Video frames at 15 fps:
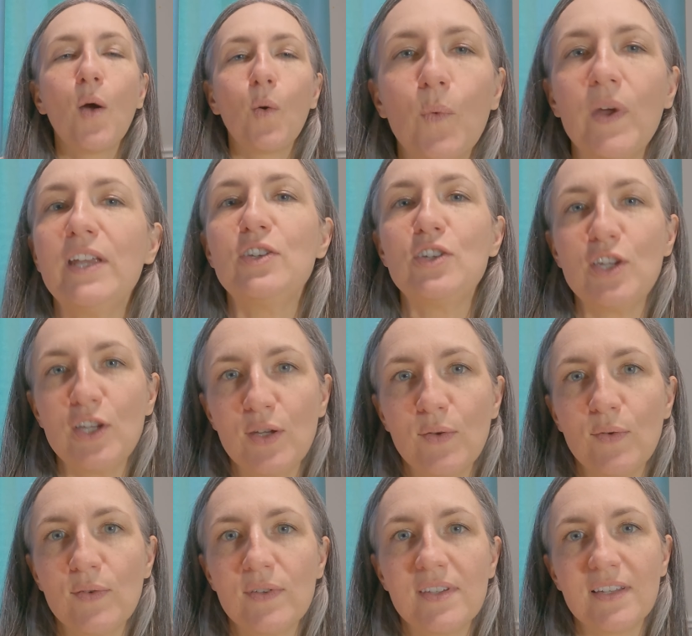we
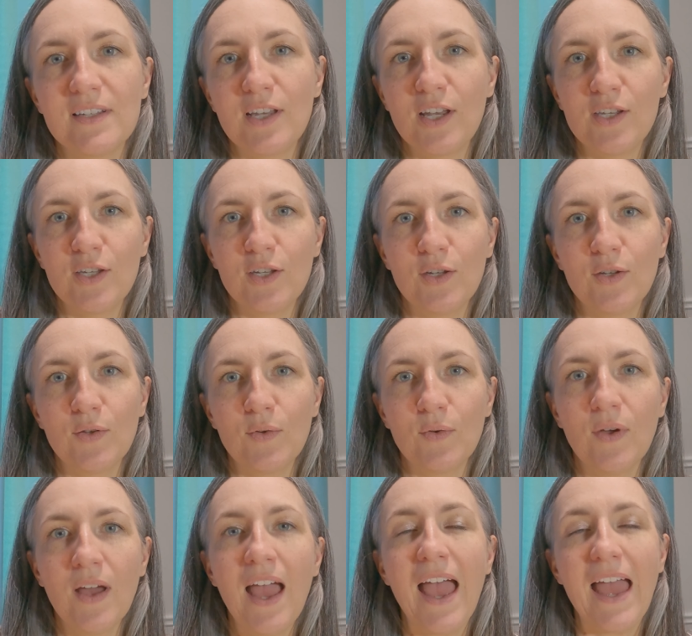choose to
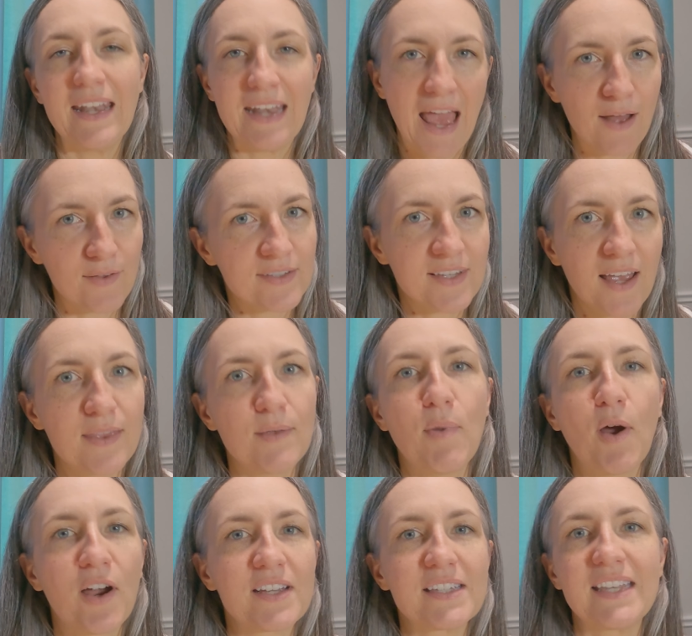do an outside the
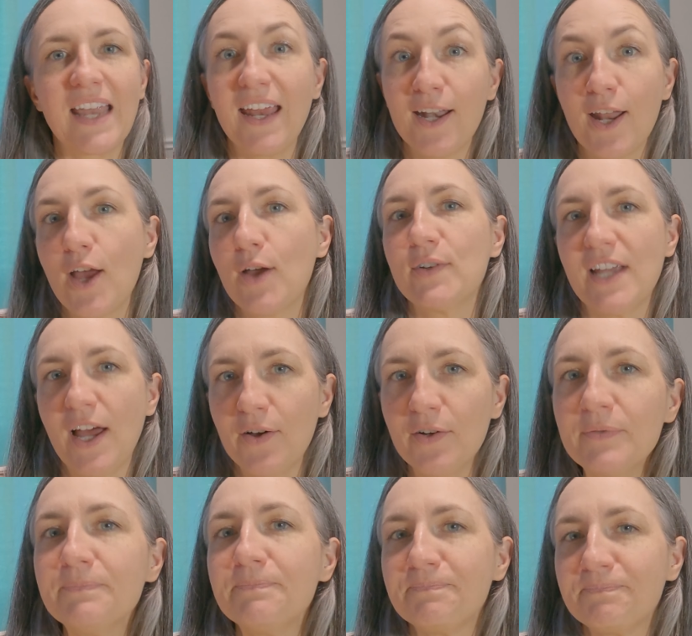park stay in a
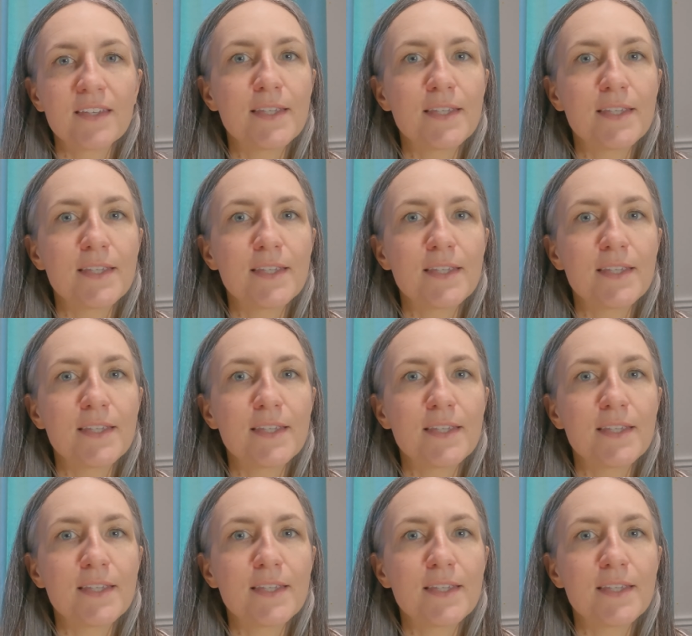hotel.